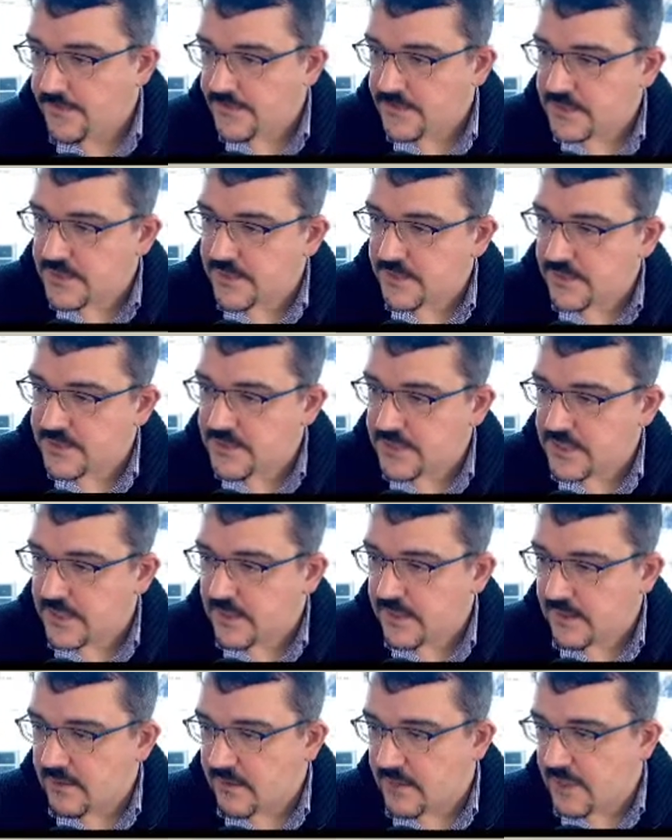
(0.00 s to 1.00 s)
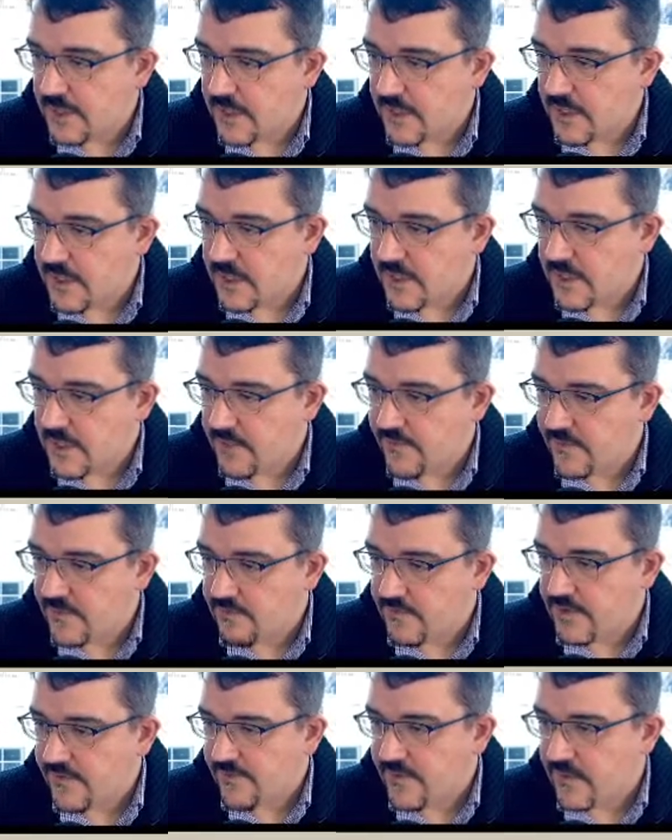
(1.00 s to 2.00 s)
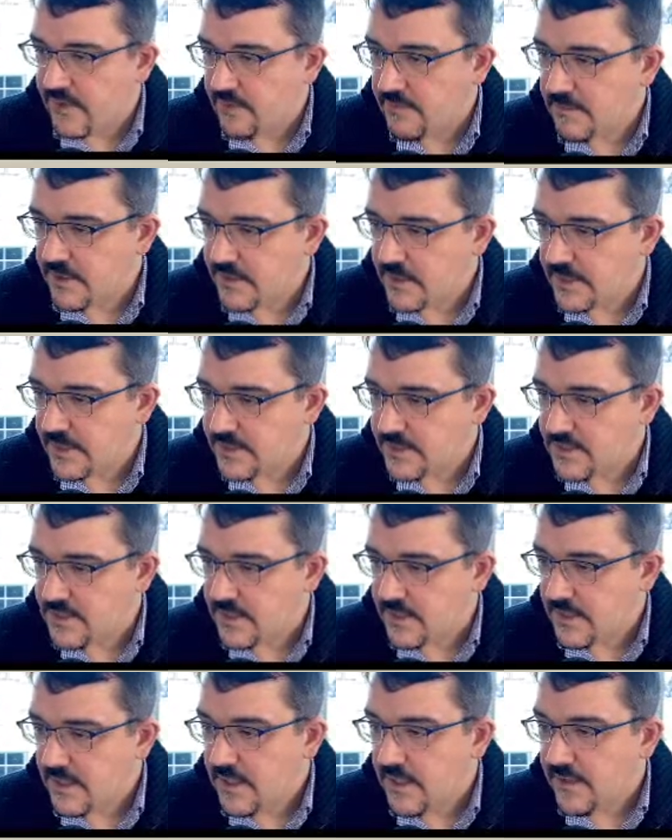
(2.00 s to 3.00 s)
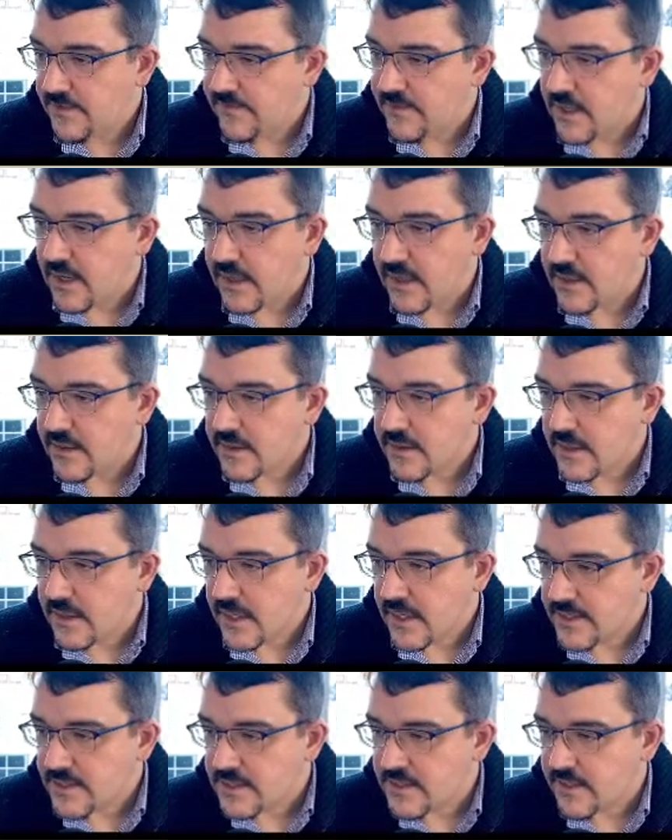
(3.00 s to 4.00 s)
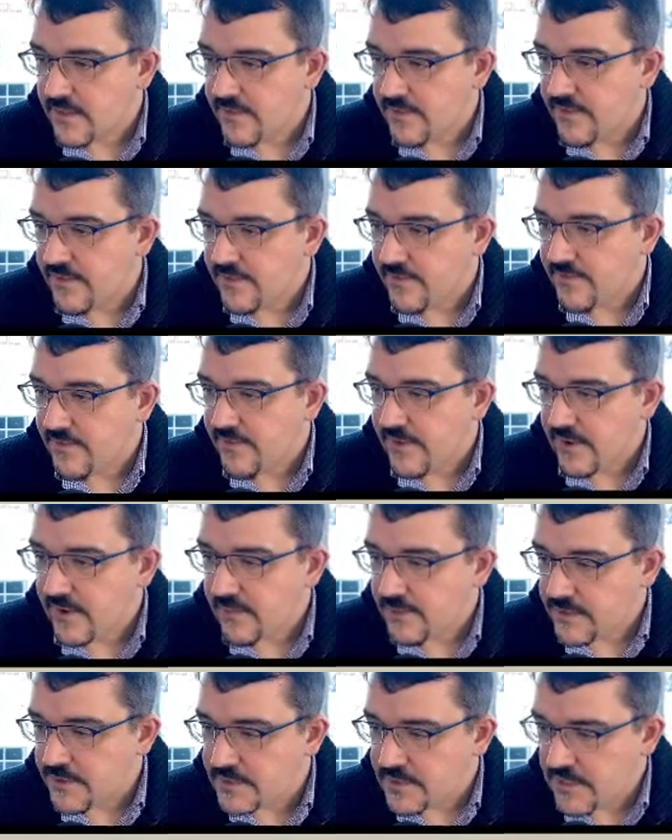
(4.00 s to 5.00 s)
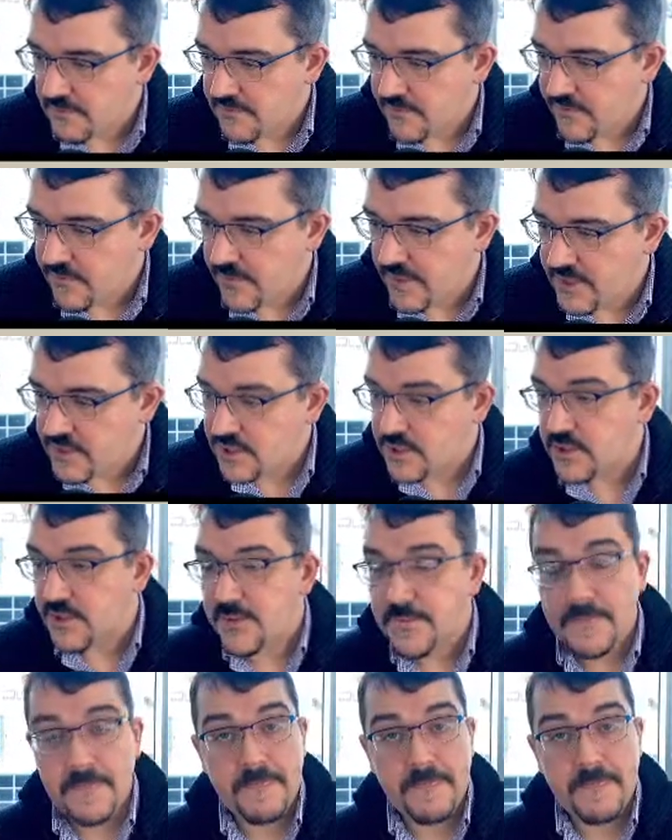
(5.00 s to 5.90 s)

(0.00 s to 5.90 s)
So you see now I have in my variable list got lots of variables, some of which